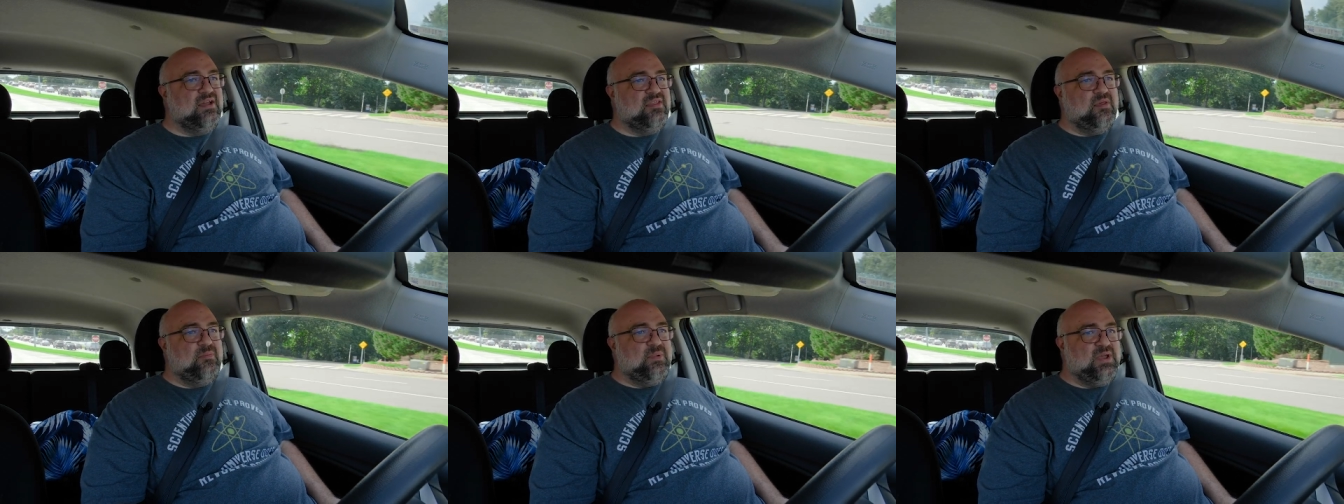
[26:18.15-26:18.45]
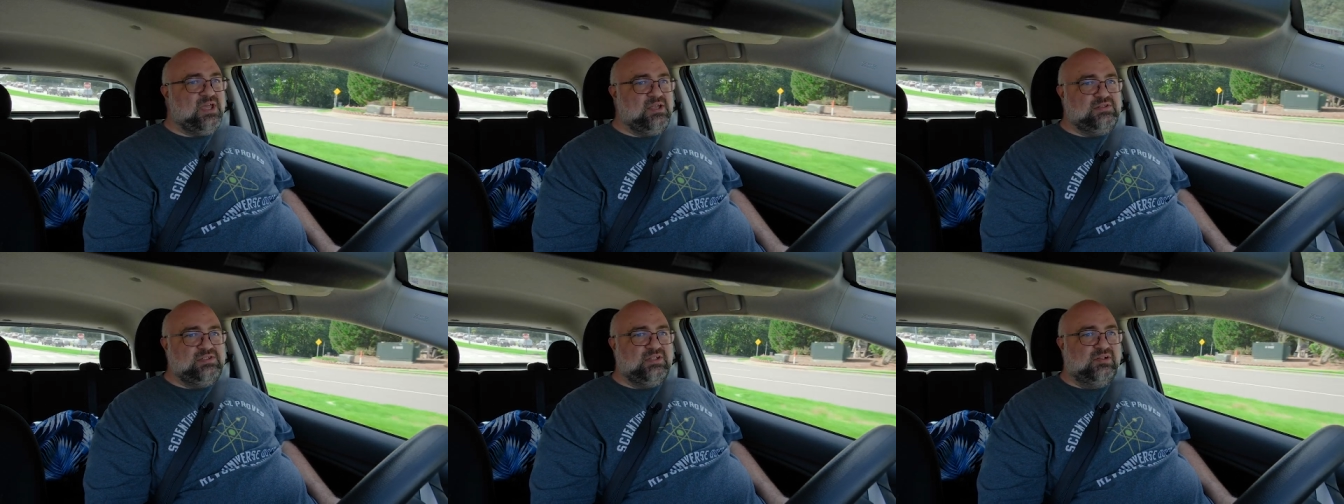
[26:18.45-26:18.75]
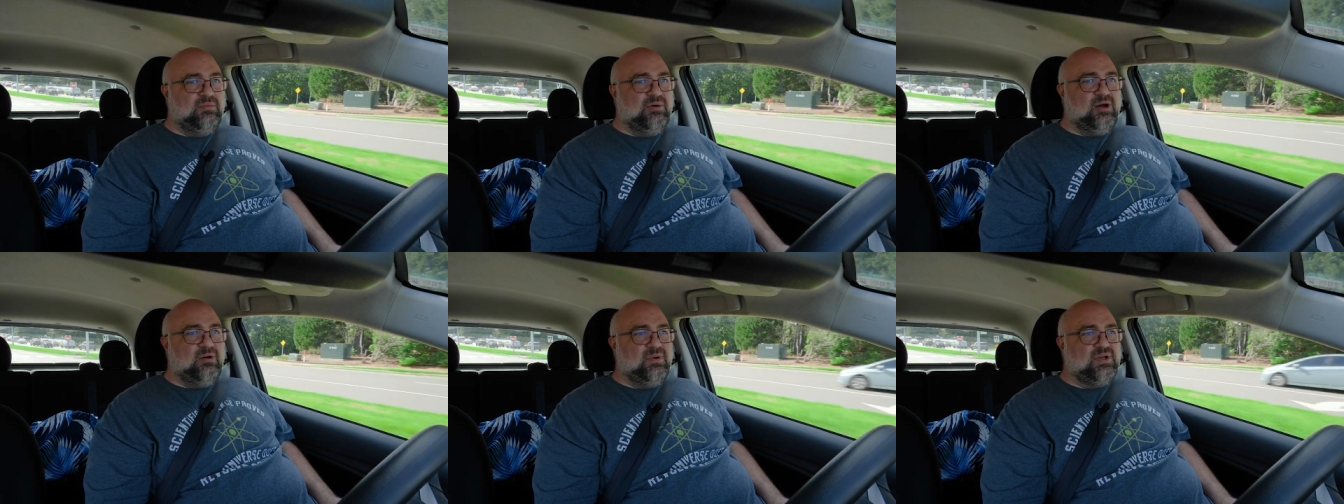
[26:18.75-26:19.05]
The
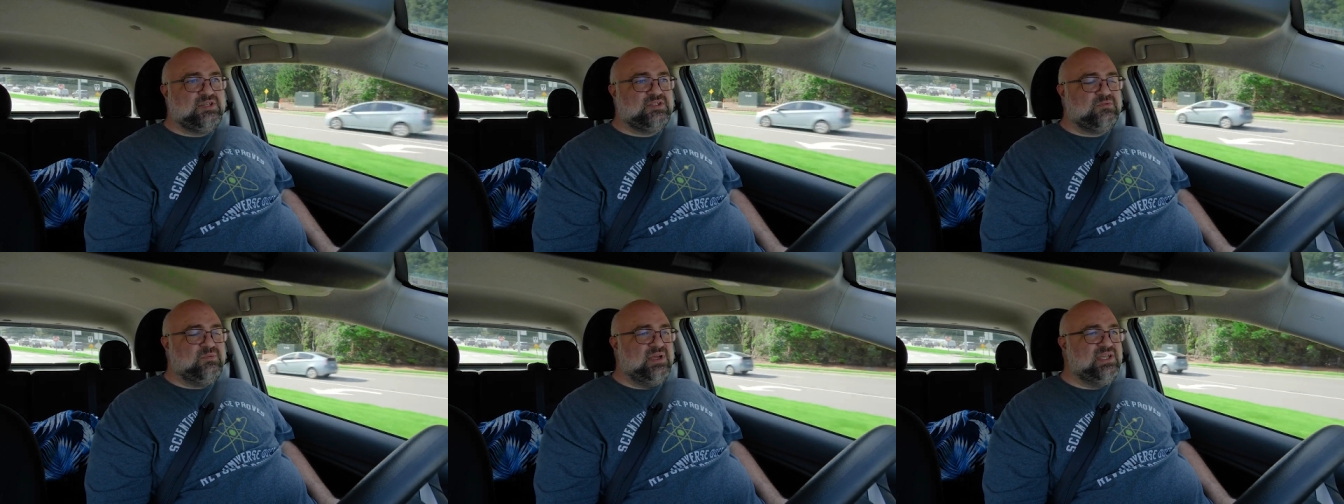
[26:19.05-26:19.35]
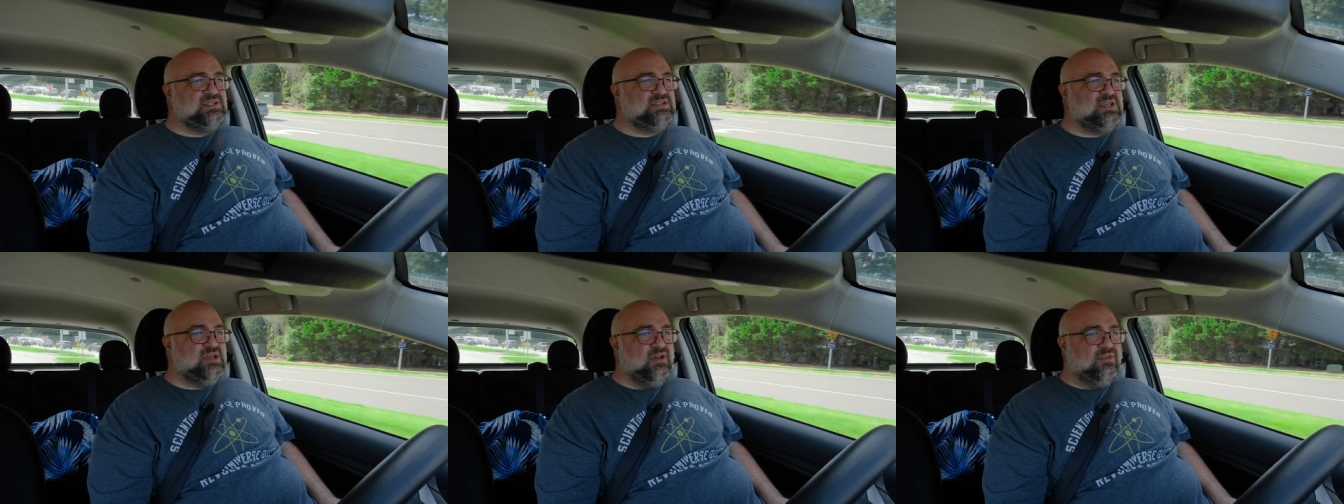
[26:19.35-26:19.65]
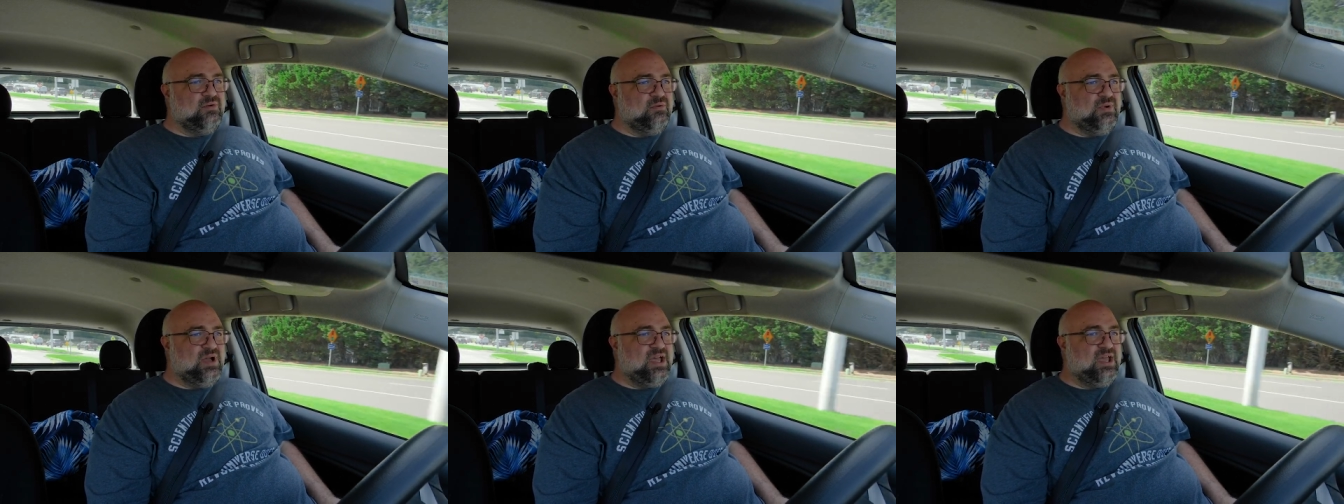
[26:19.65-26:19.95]
pendulum always swings the
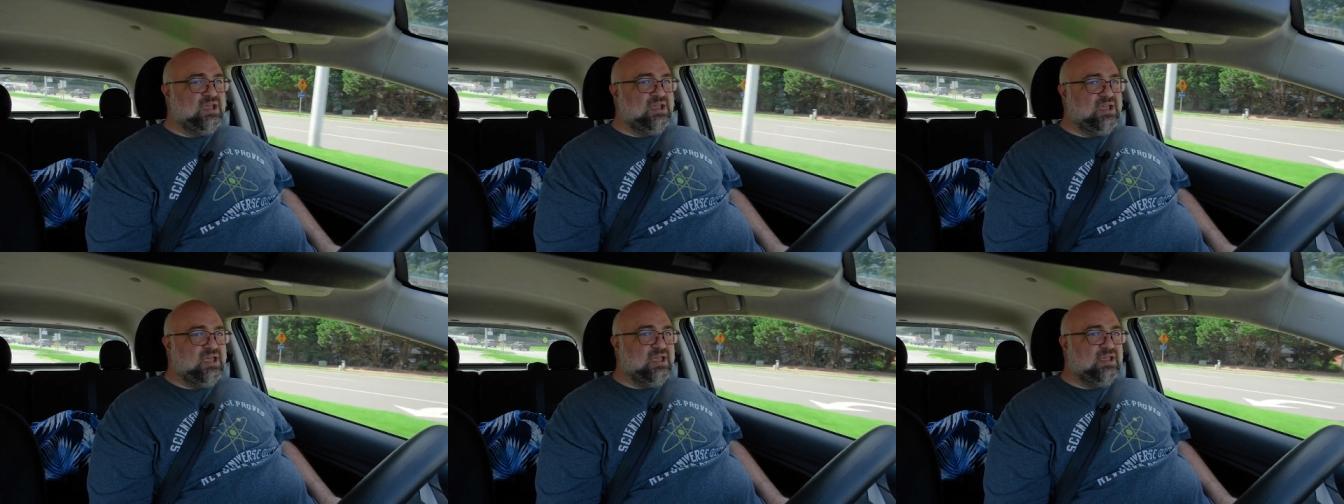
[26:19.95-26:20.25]
other way,